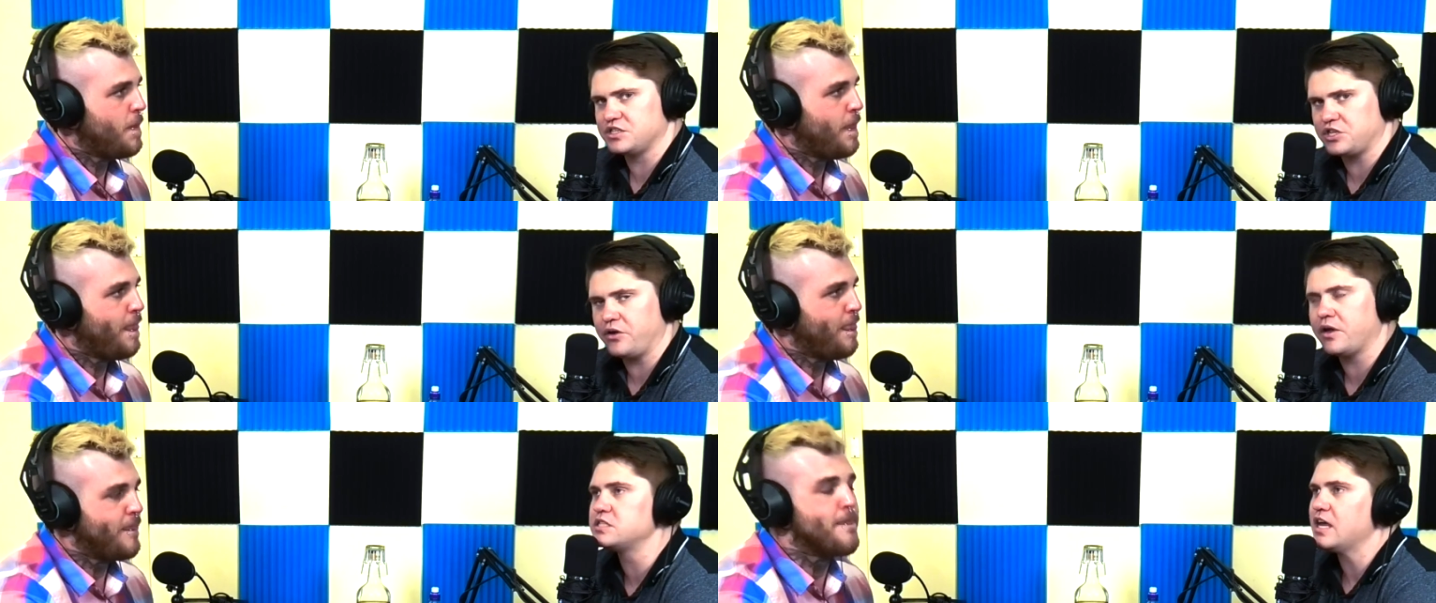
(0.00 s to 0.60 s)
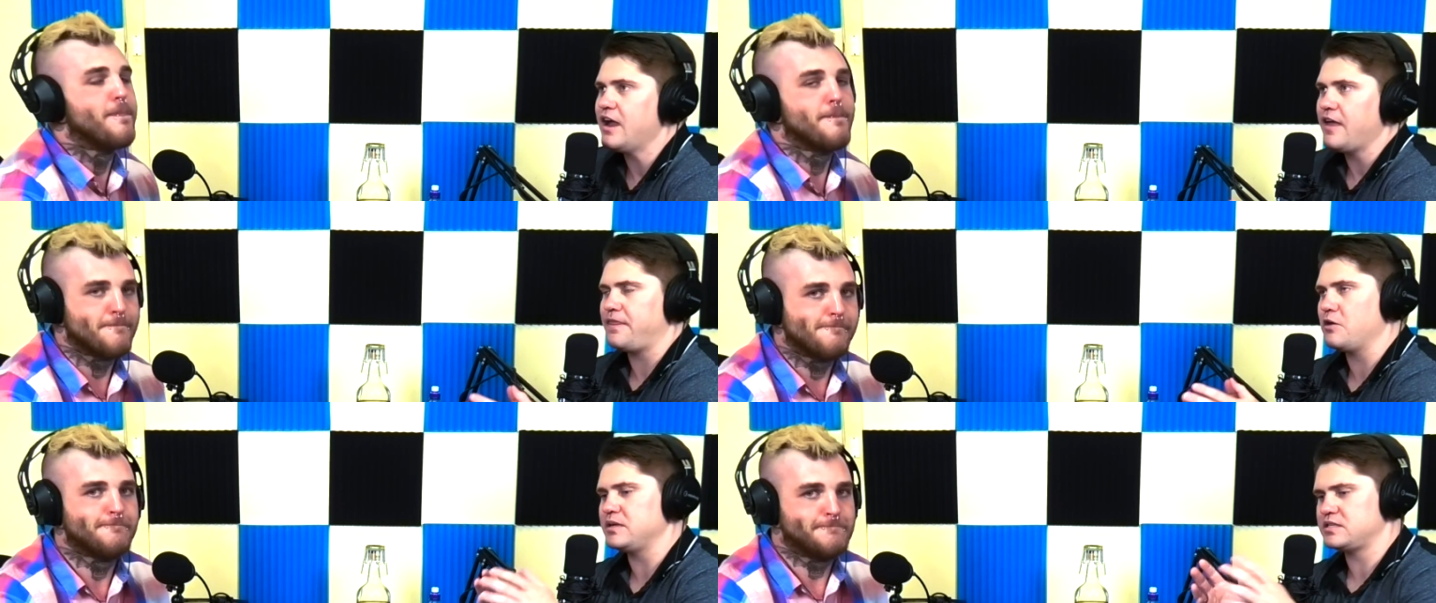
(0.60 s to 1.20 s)
Speaker 1: and turns. Mm.
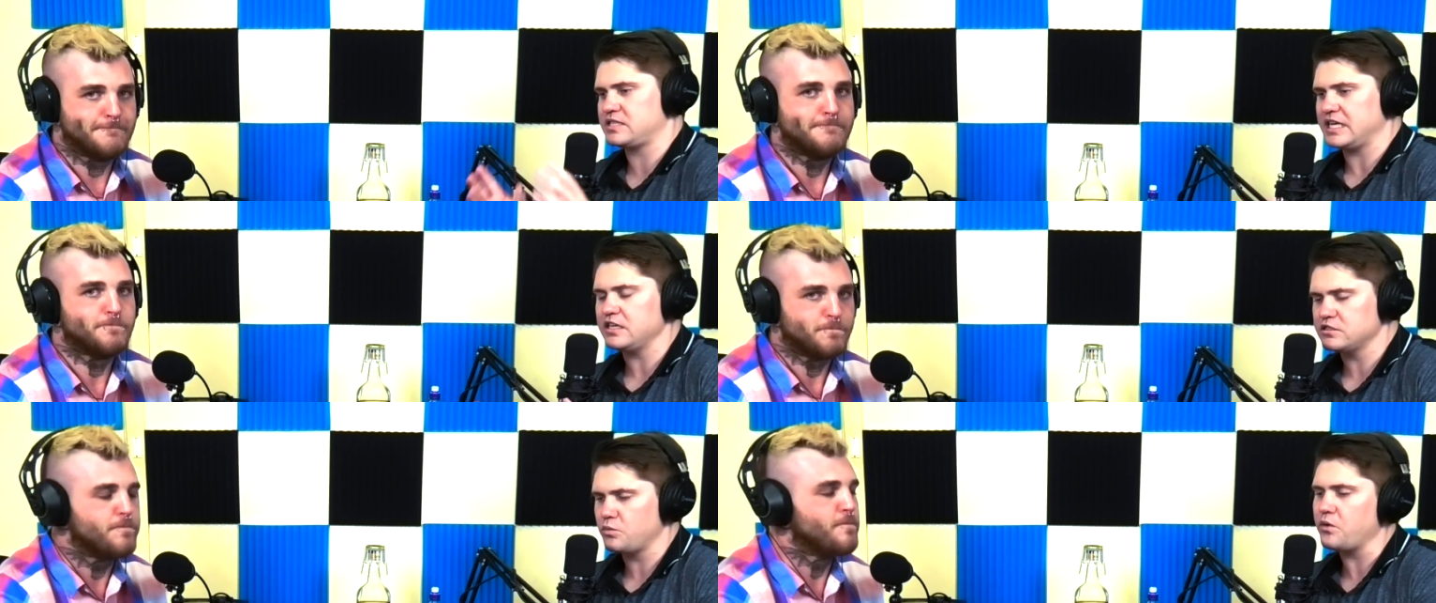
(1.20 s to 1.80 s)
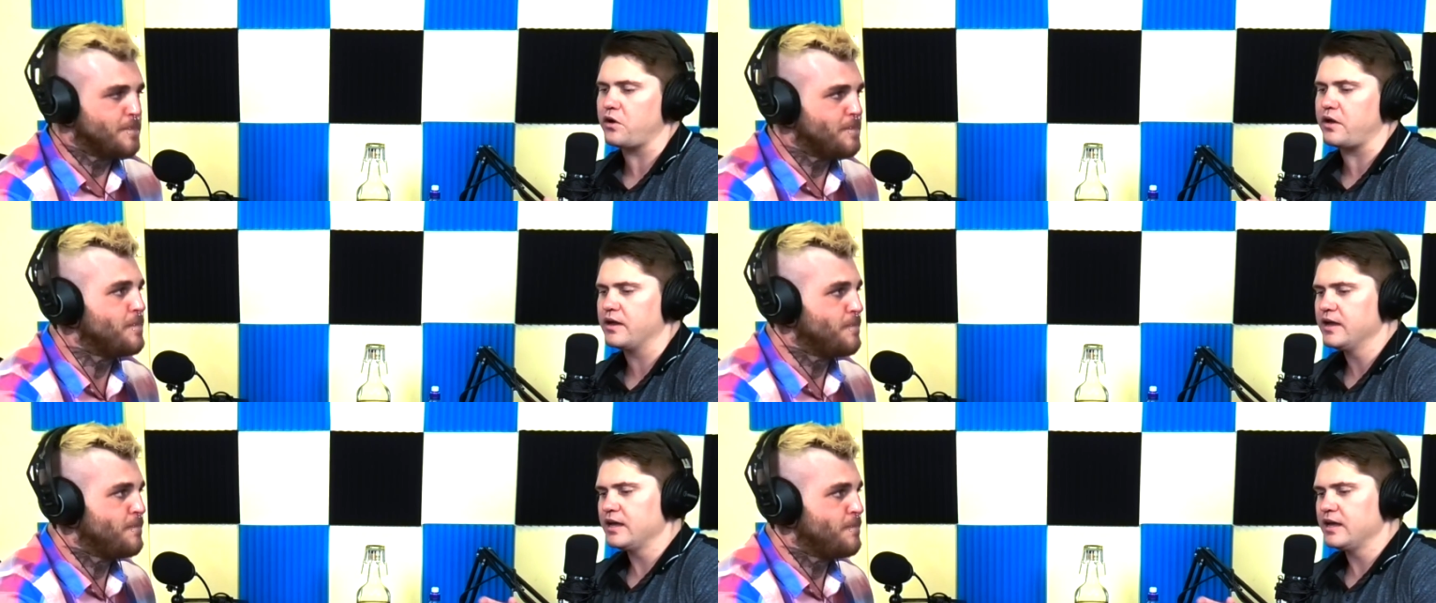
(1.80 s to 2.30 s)
There'll be scenes where uh,